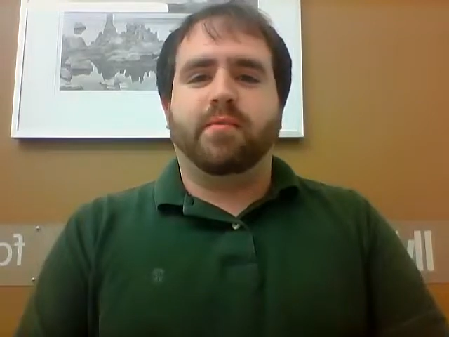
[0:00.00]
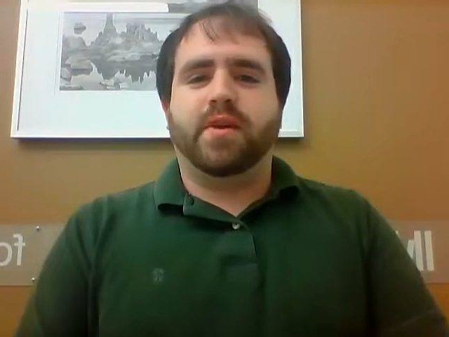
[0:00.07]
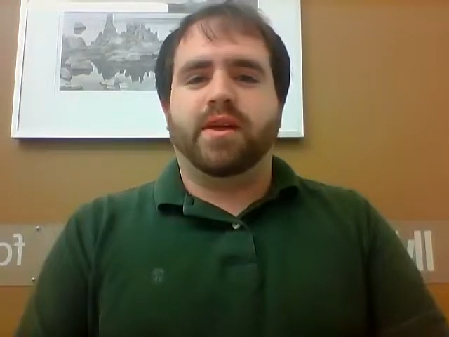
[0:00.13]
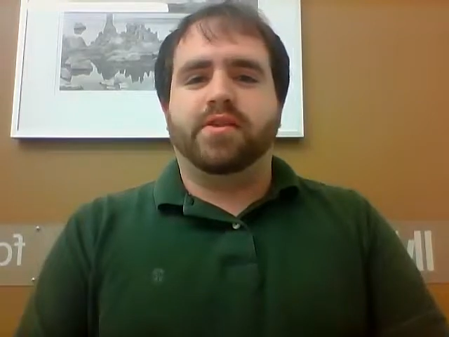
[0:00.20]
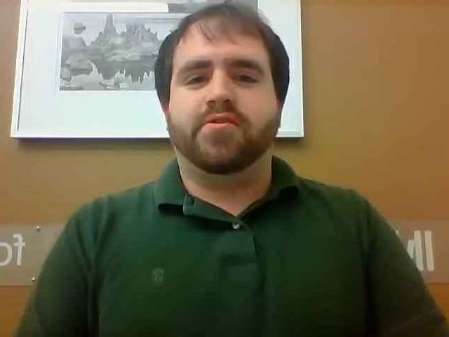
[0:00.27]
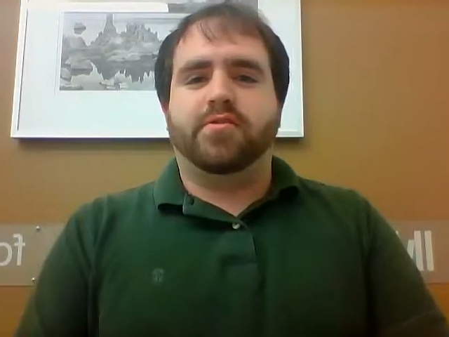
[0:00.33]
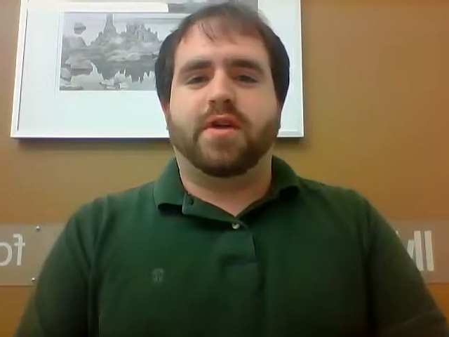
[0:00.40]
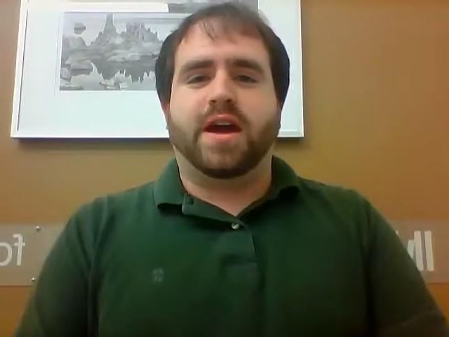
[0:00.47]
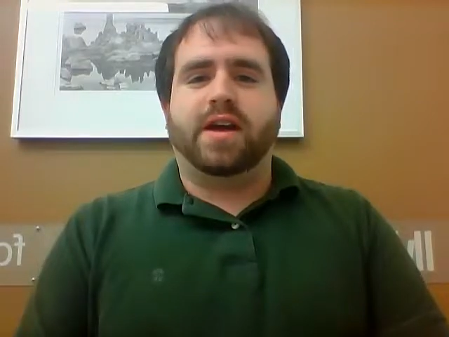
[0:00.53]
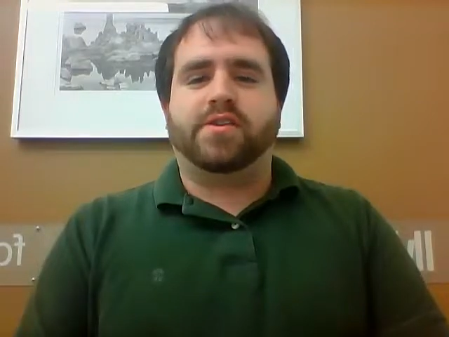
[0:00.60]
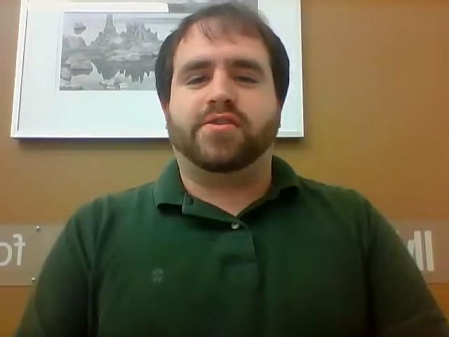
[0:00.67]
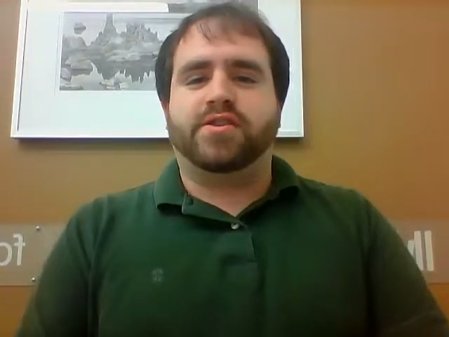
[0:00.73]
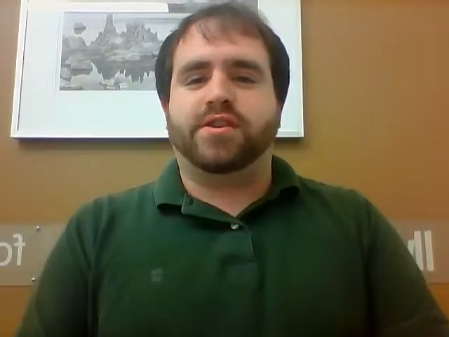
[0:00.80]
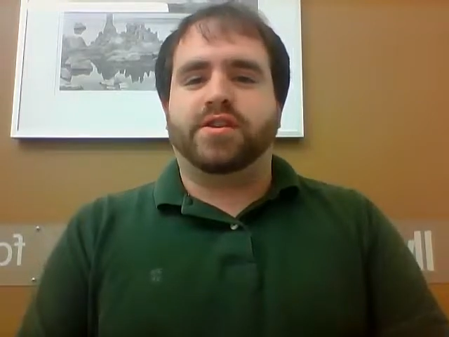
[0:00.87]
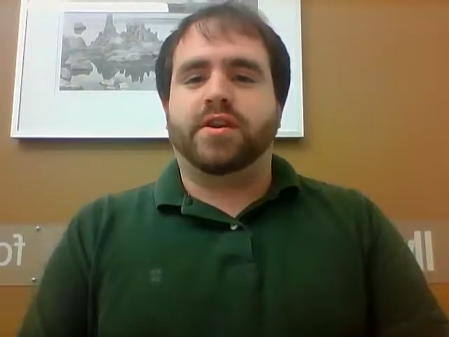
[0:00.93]

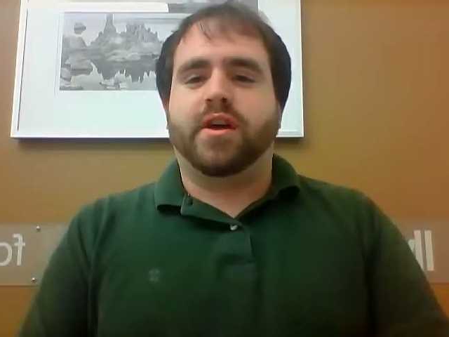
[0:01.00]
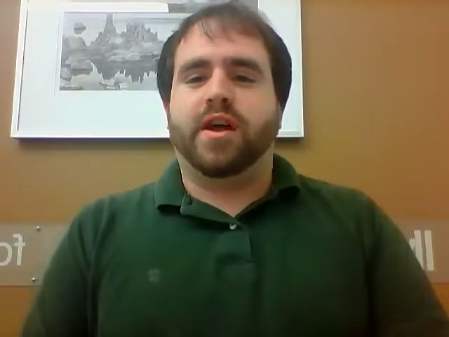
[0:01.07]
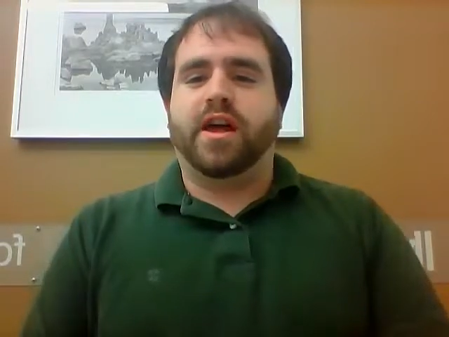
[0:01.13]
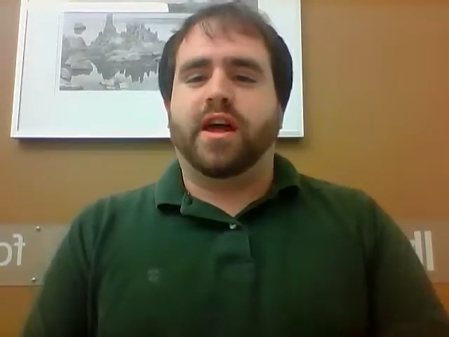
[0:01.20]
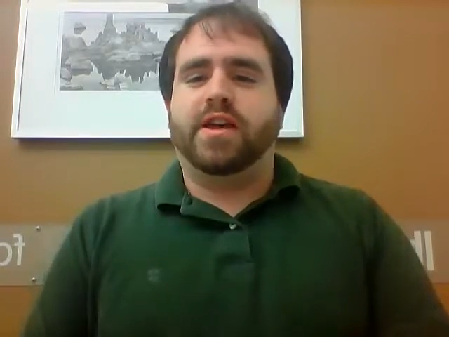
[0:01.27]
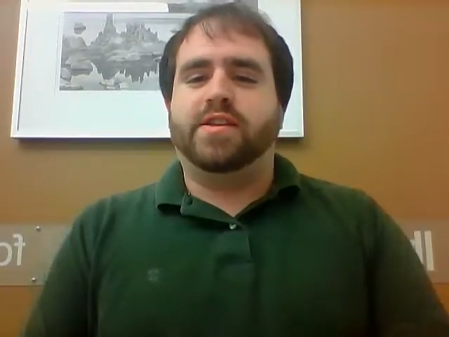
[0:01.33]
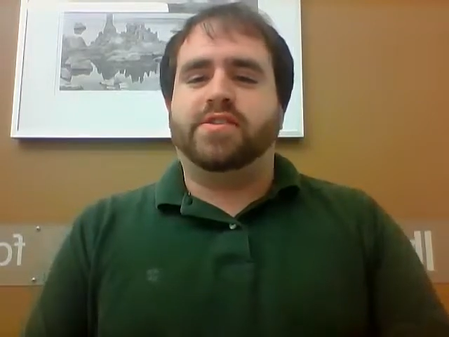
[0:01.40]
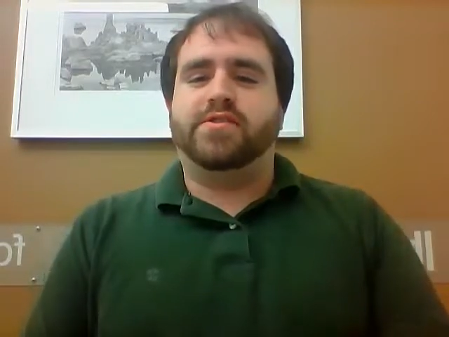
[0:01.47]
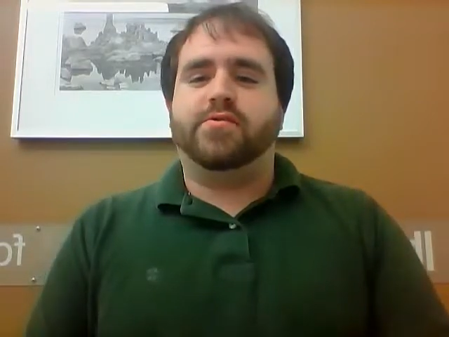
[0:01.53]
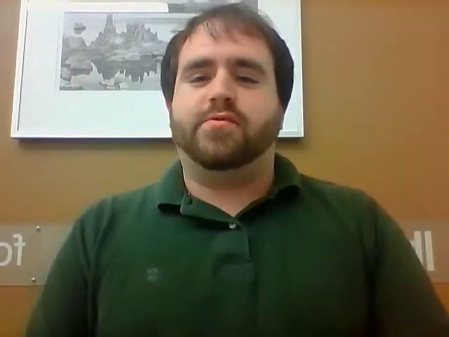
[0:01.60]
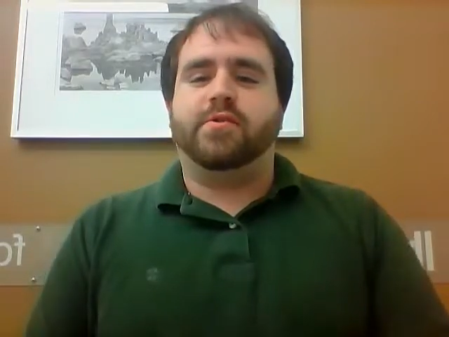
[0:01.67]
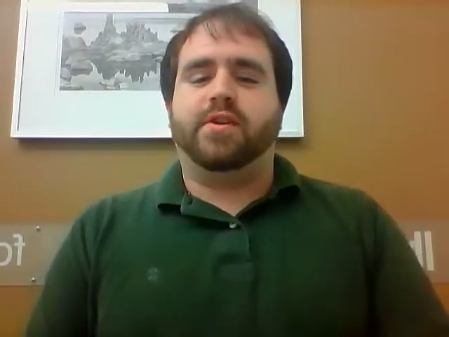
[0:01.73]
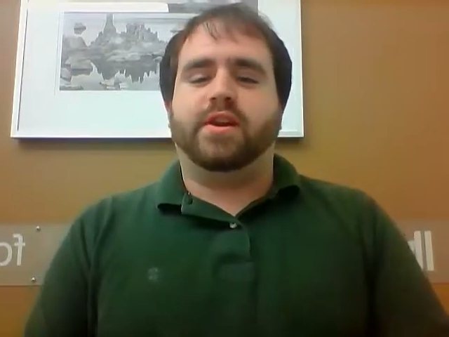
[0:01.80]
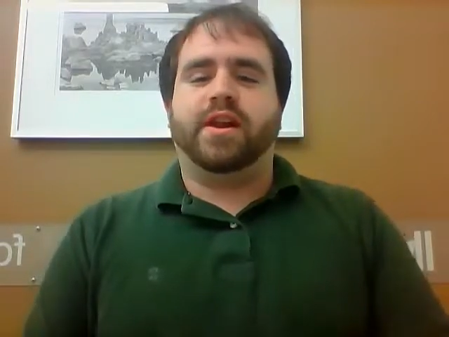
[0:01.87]
interaction as you